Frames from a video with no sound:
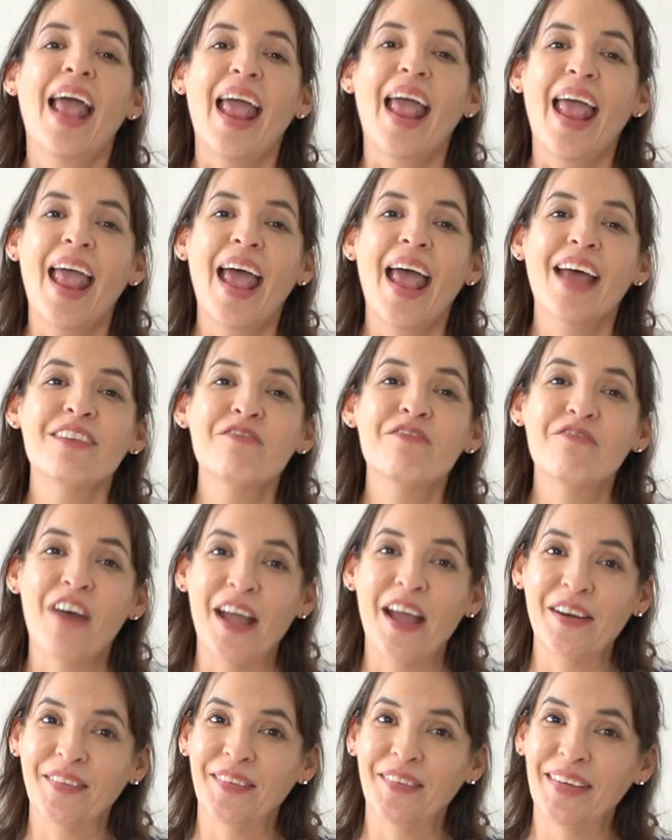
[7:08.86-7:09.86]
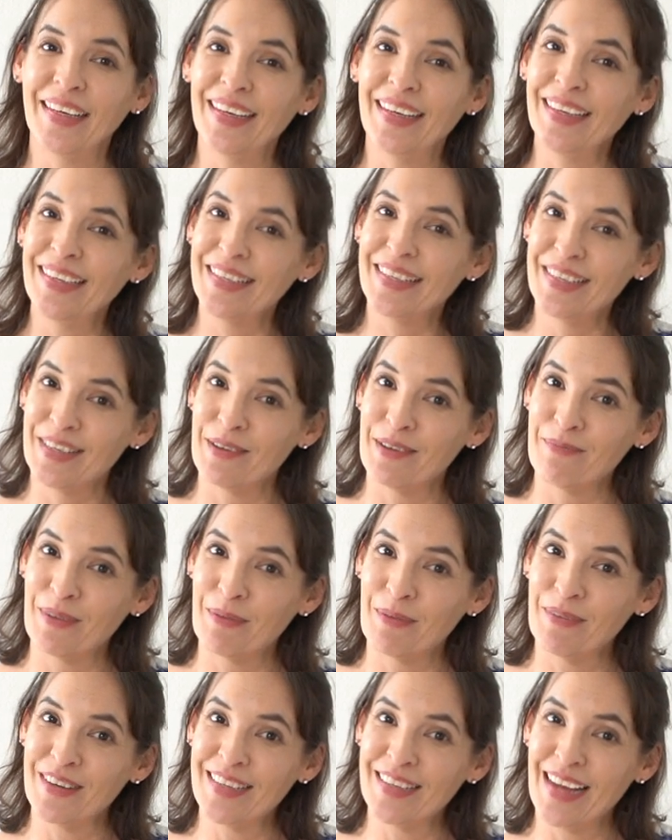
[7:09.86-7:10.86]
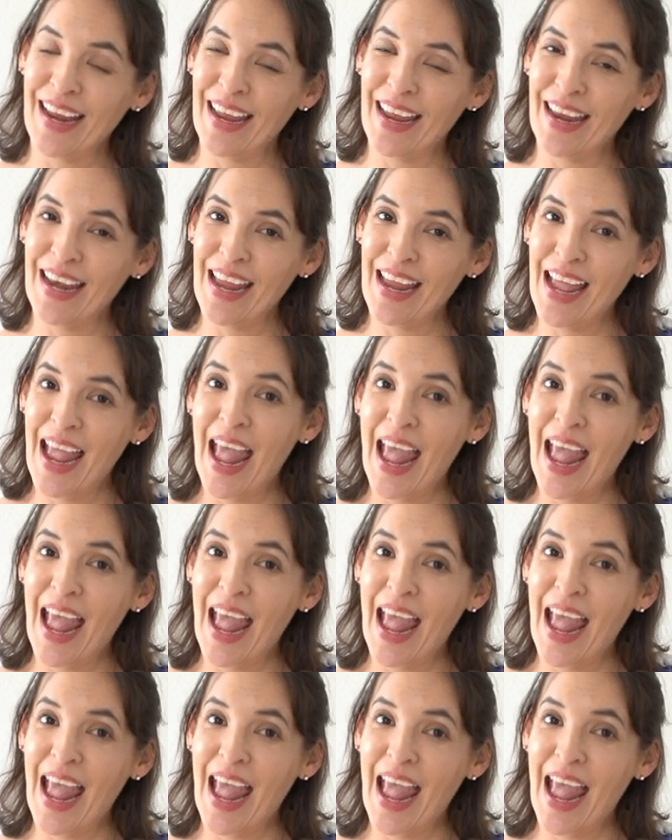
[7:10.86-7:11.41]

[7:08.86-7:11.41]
And finally, tip number ten,